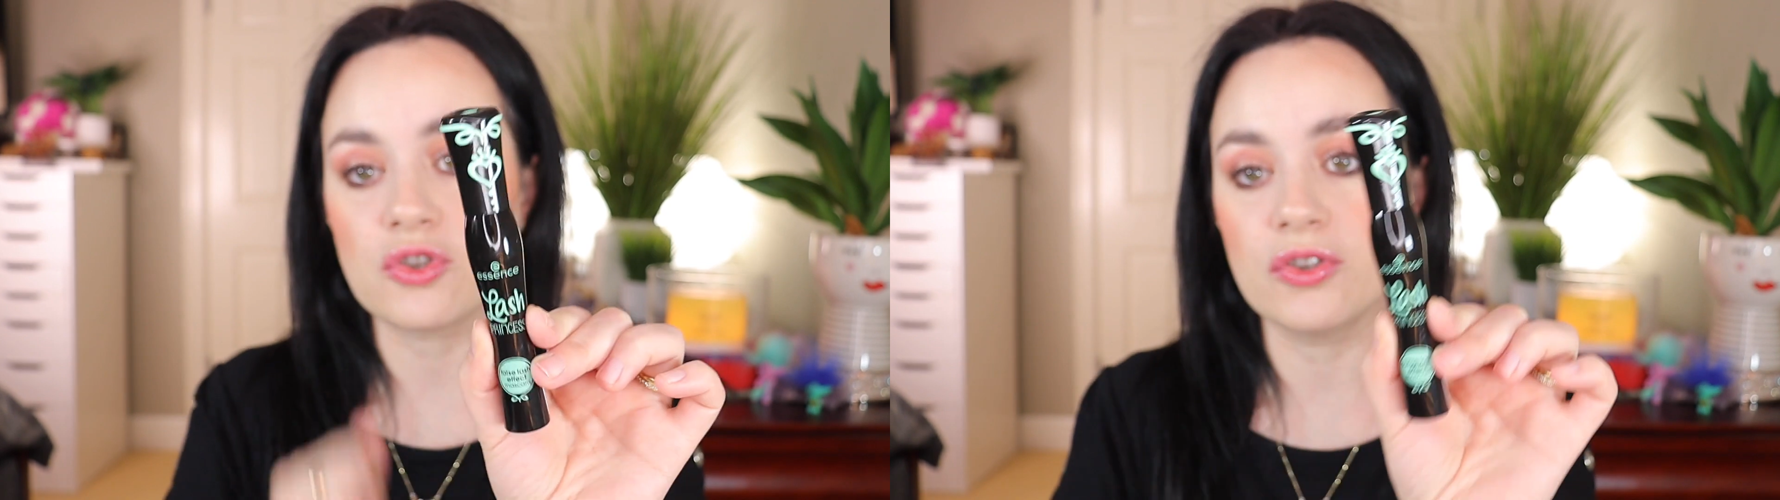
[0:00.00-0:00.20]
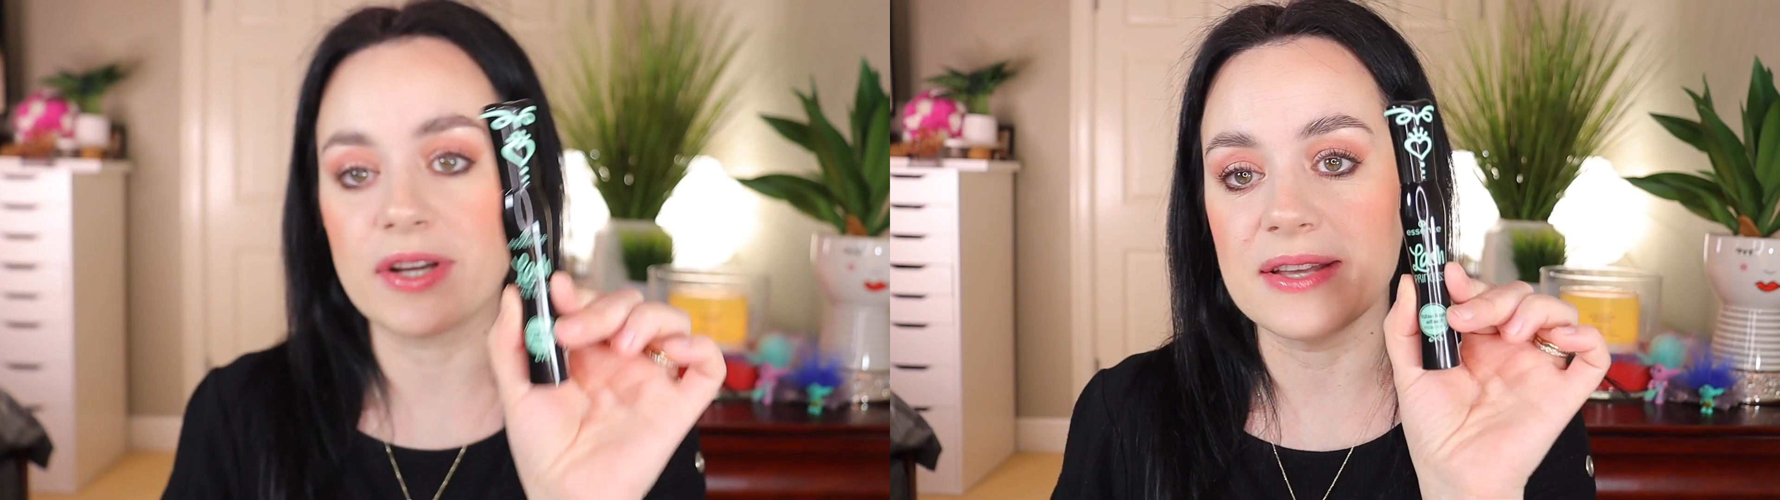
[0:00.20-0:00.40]

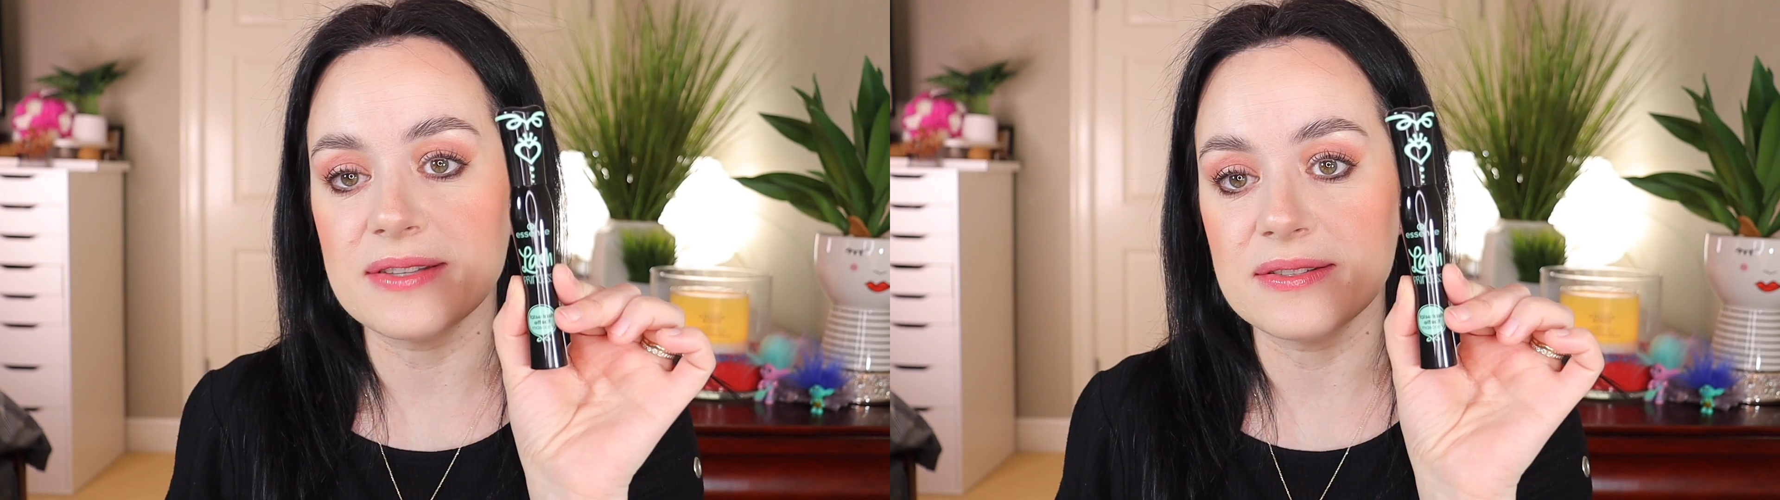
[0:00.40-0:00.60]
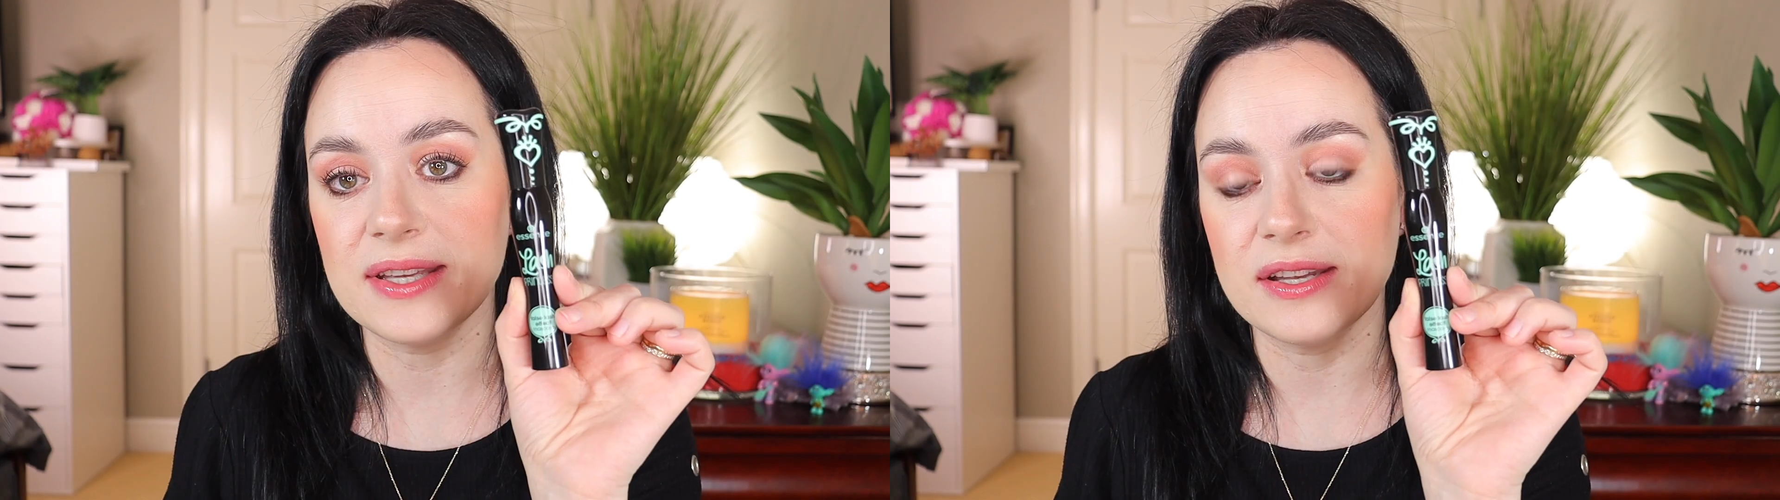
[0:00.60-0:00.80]
sure you guys
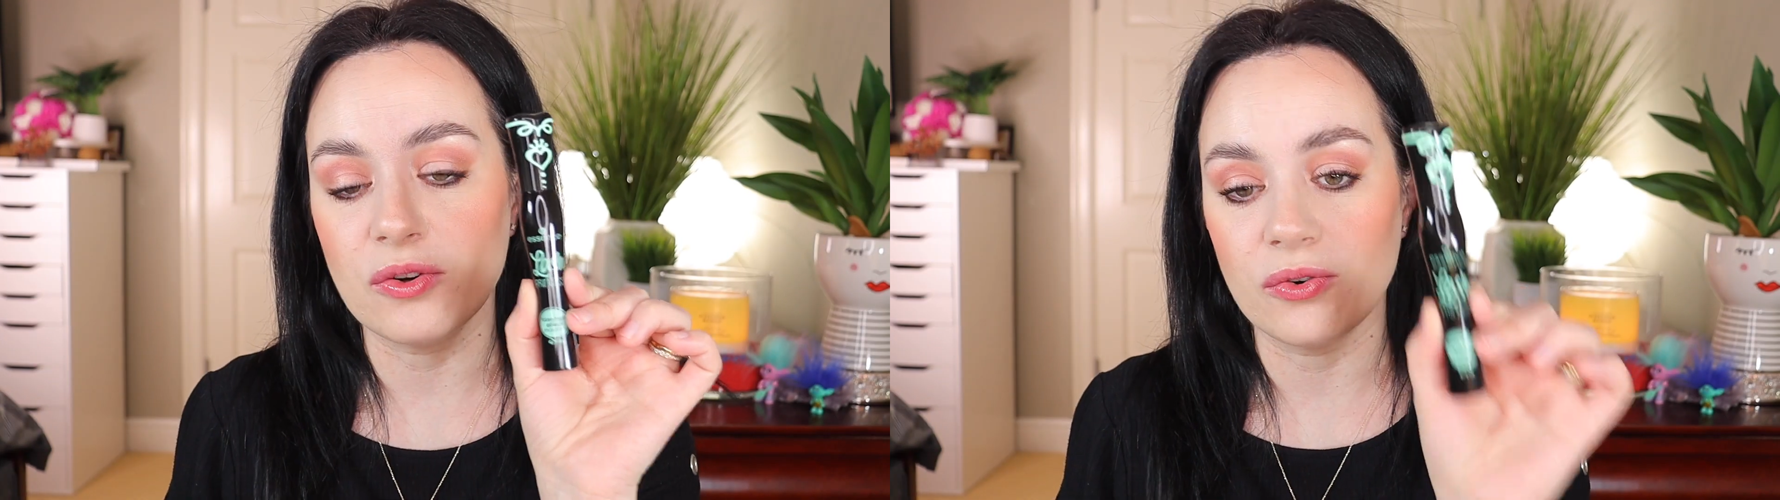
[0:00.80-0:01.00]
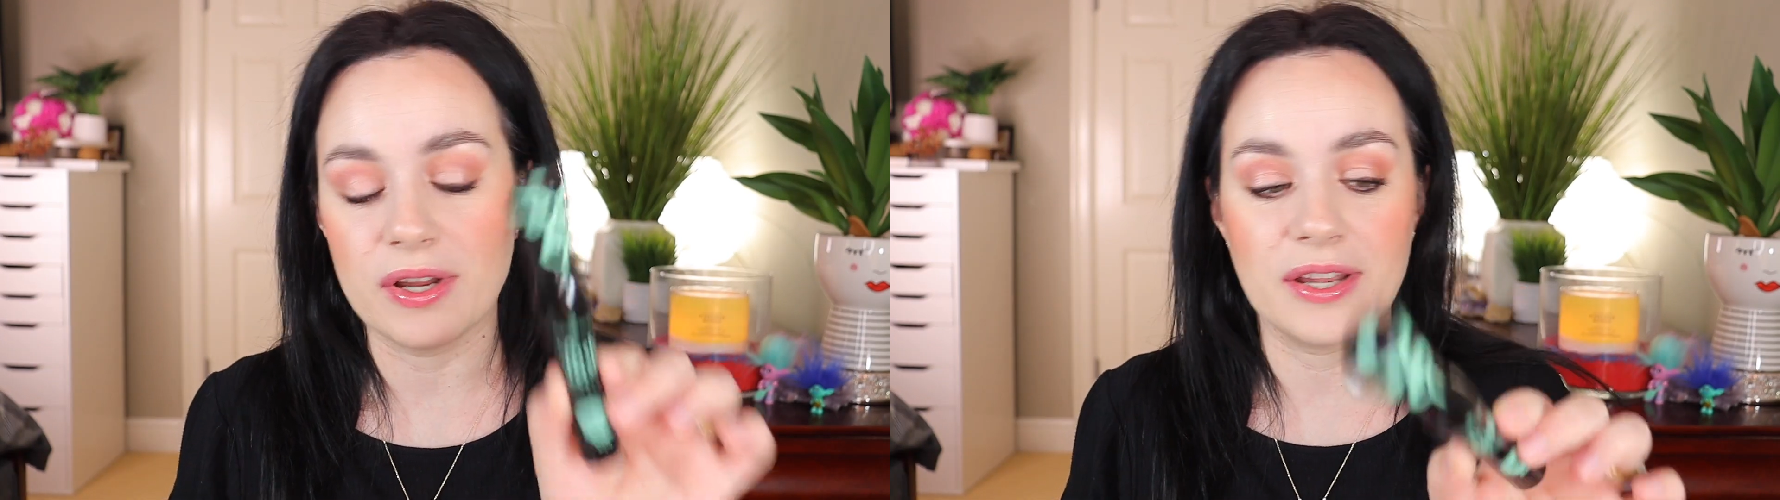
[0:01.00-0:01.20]
have seen it
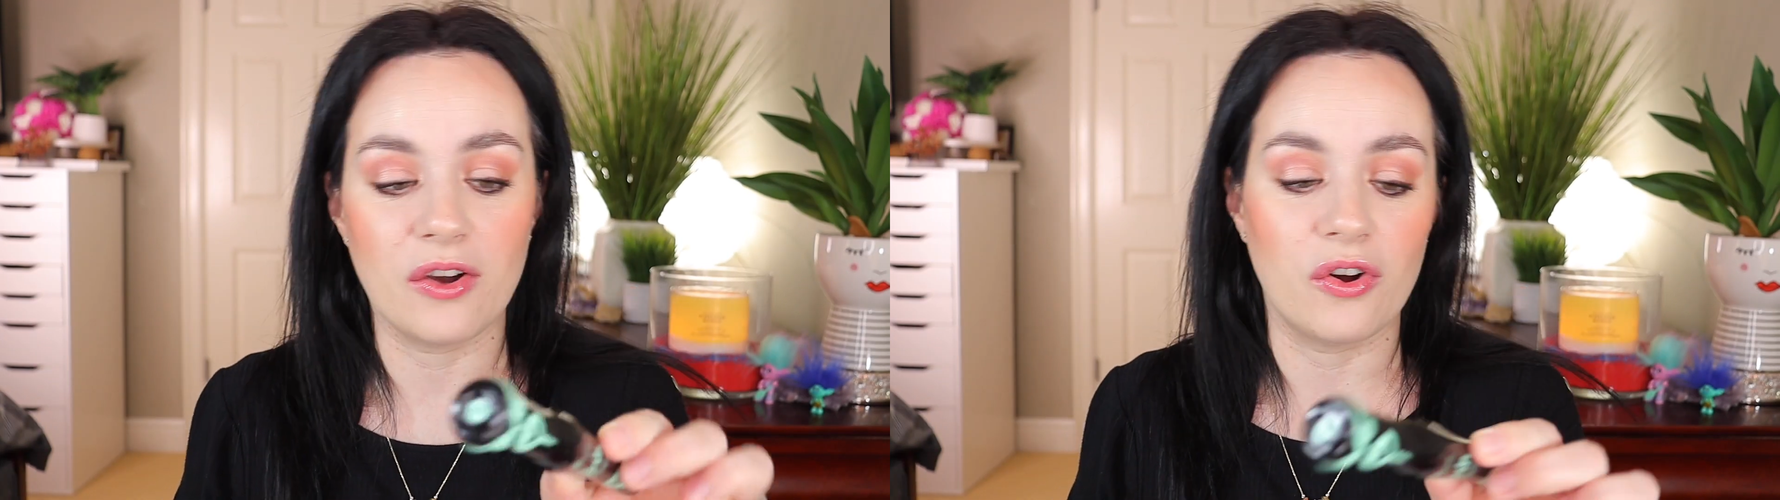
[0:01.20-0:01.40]
already